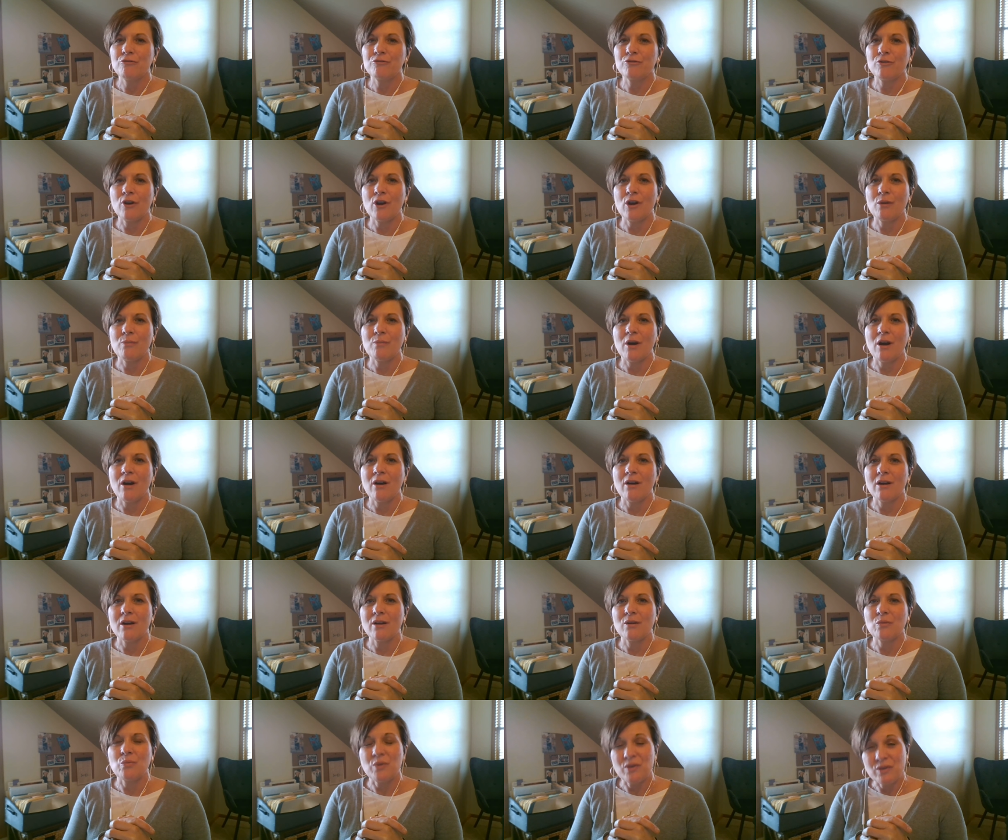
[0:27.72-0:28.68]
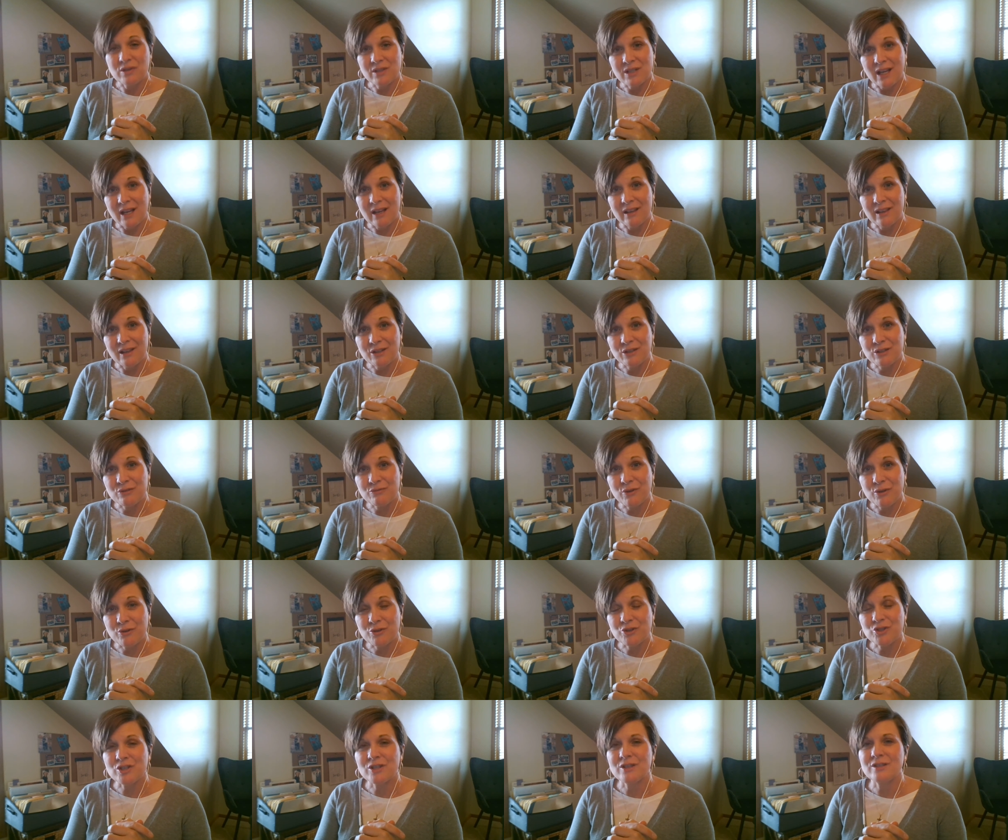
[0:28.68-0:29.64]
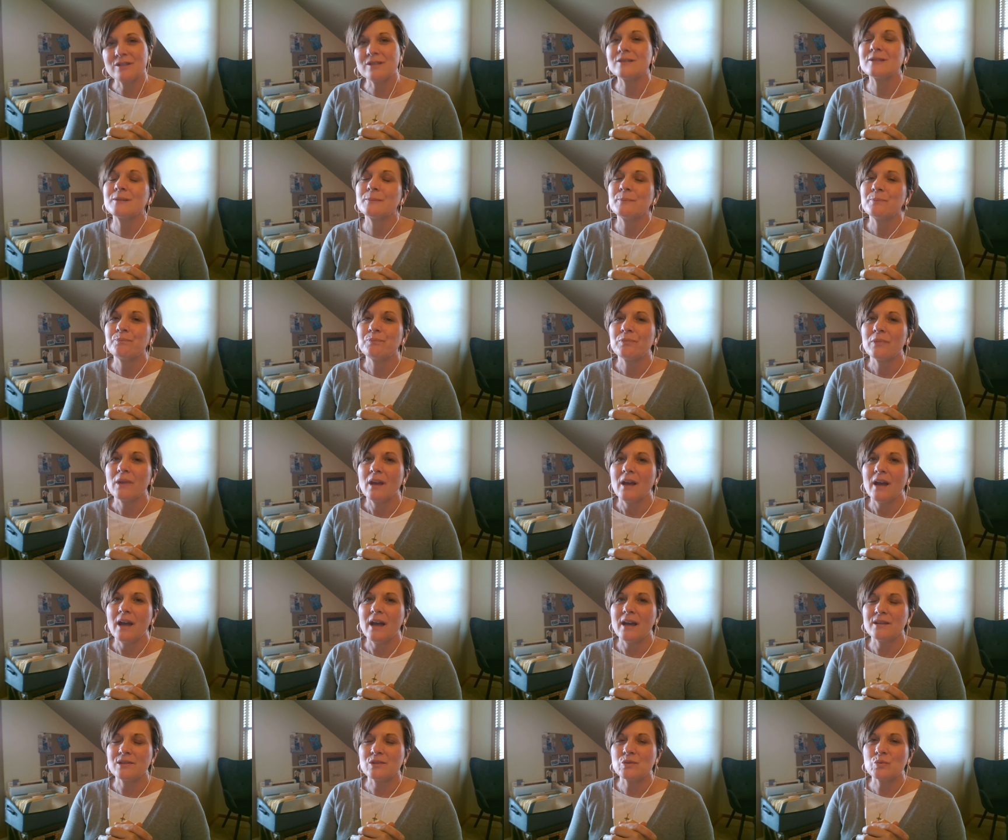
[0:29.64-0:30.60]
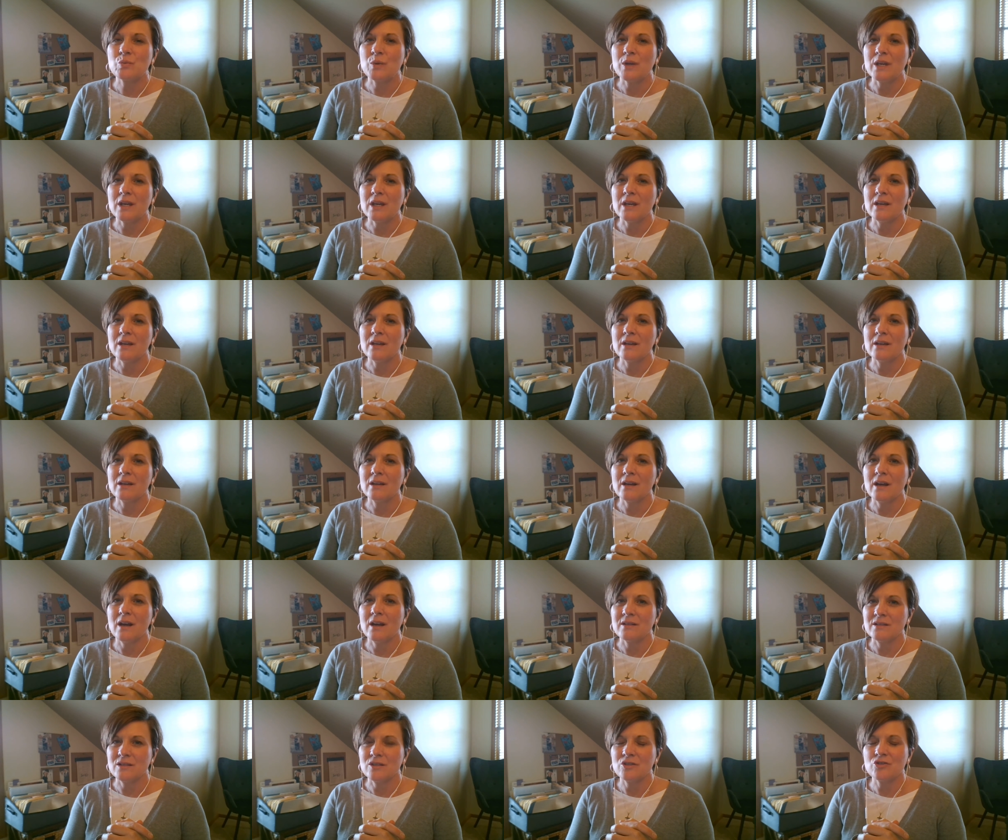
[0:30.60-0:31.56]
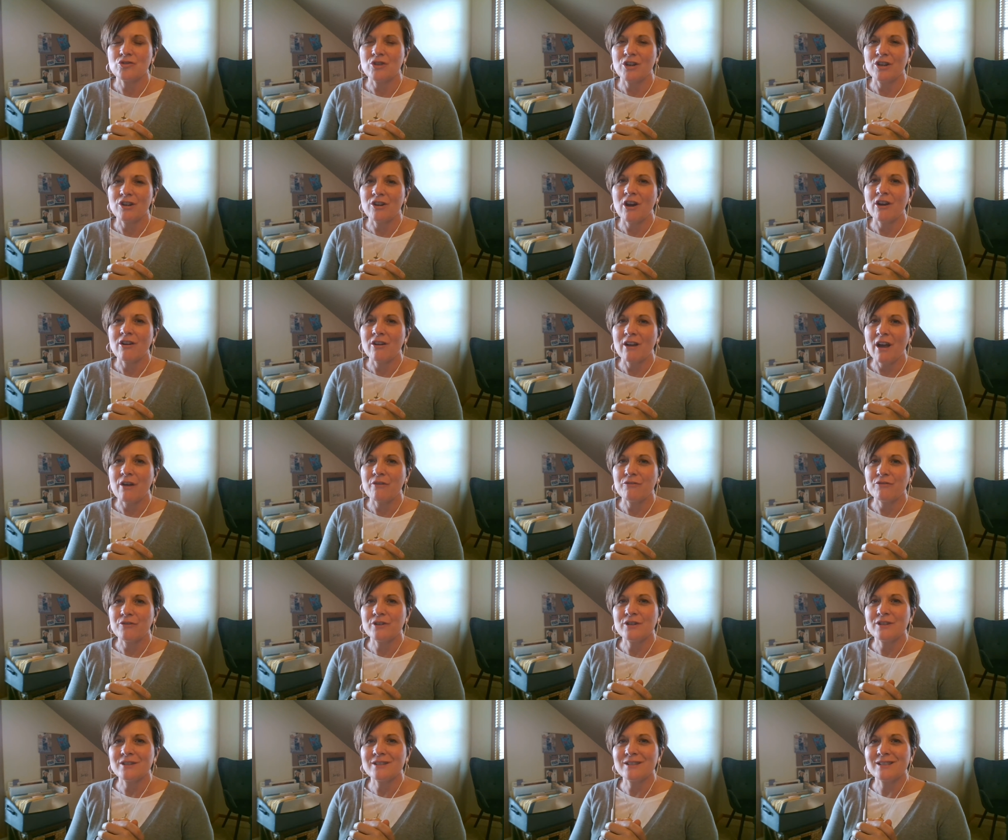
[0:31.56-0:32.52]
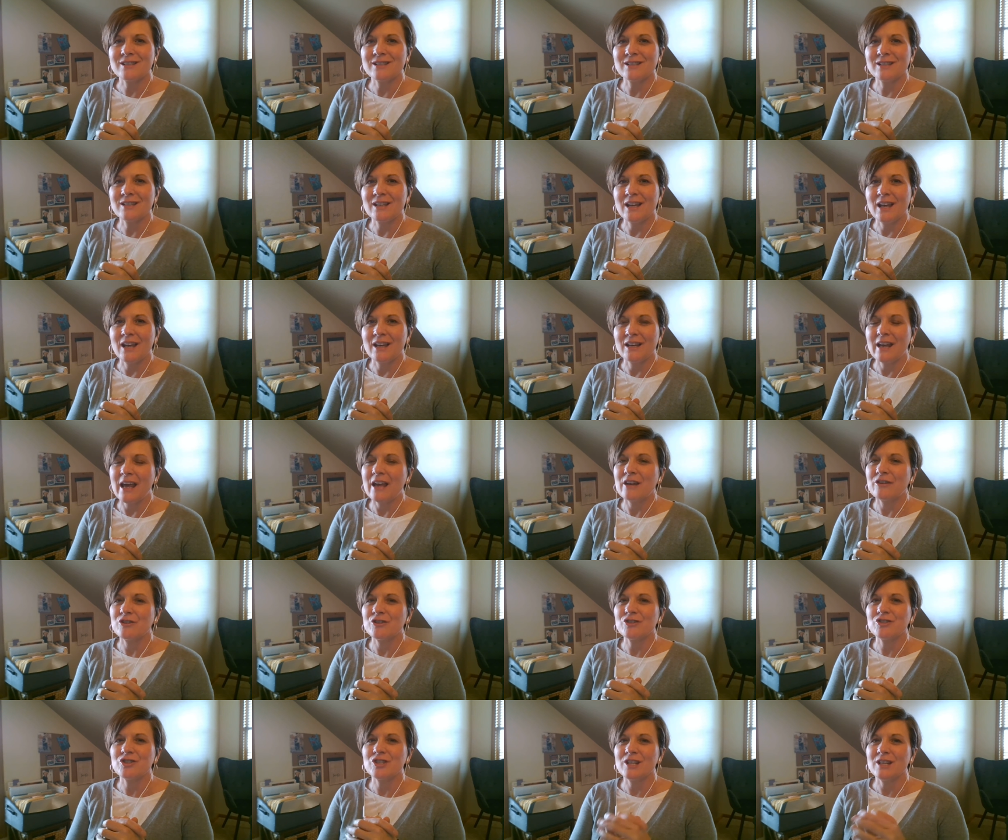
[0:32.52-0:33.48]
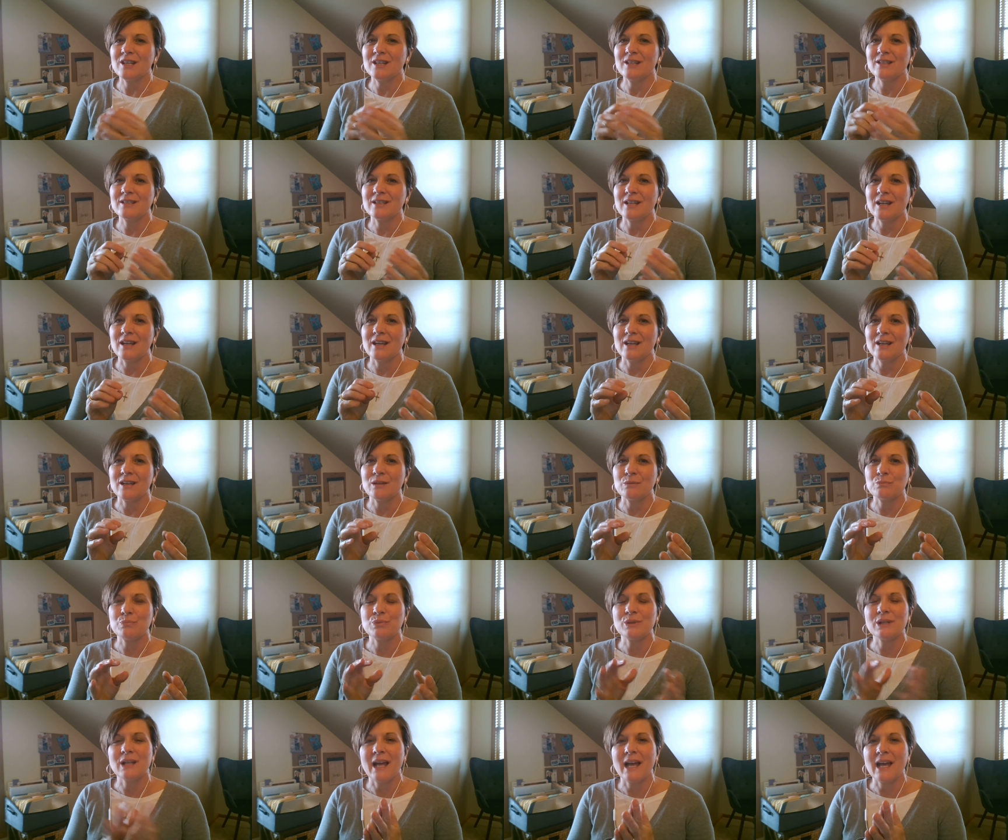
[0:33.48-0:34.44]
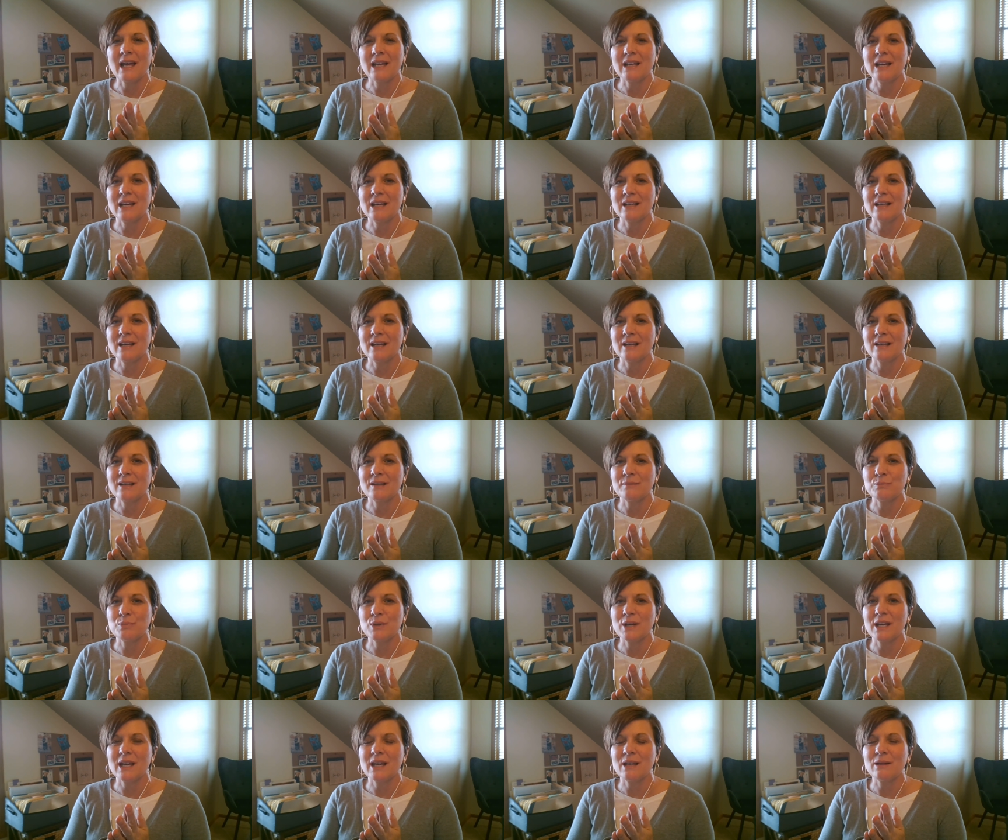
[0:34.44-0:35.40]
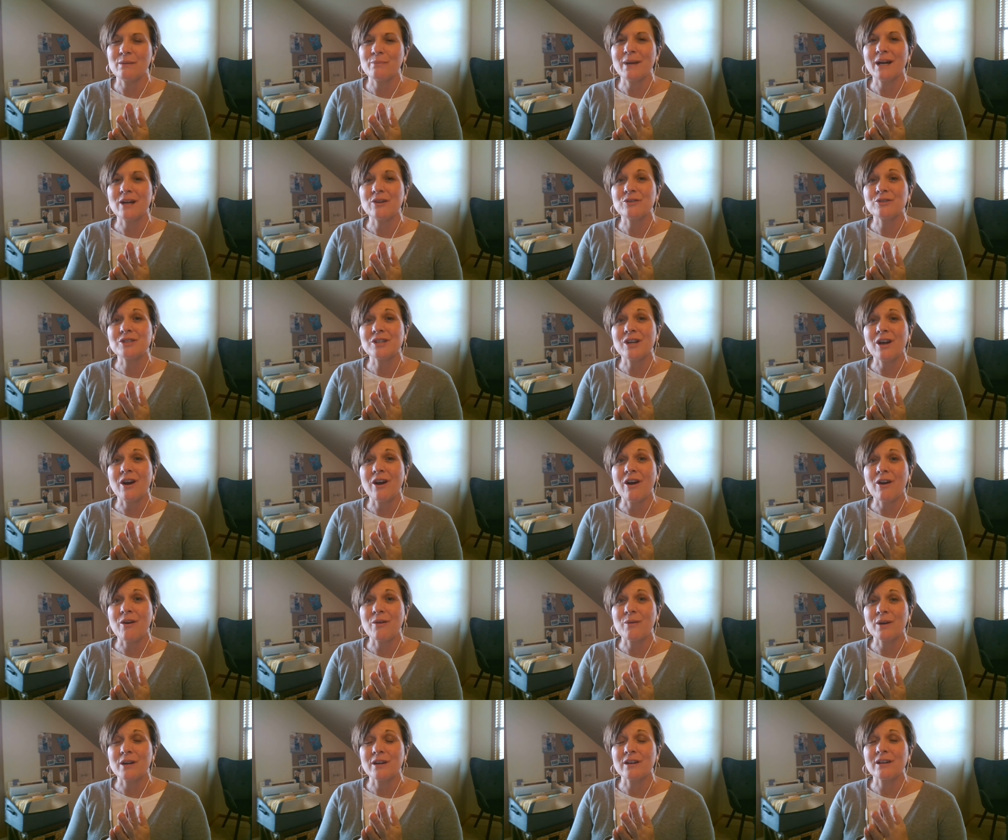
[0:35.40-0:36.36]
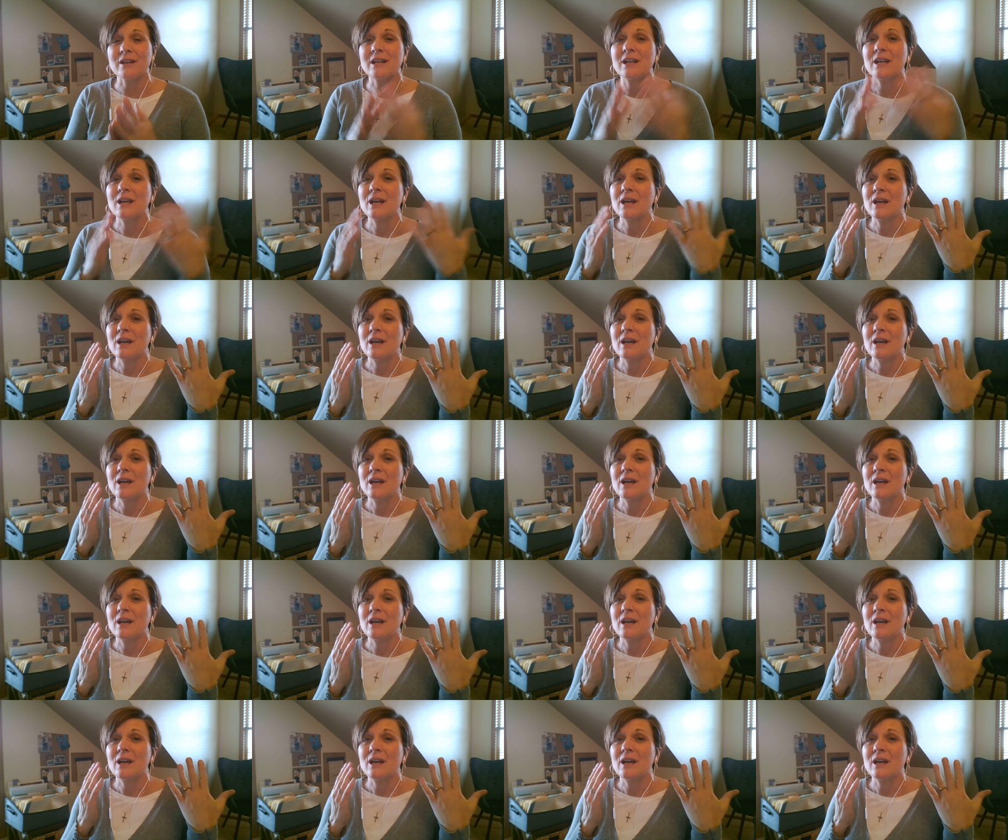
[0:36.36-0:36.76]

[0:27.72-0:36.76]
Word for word: from our daily devotions as we concentrate our efforts and energies in planning and bringing about our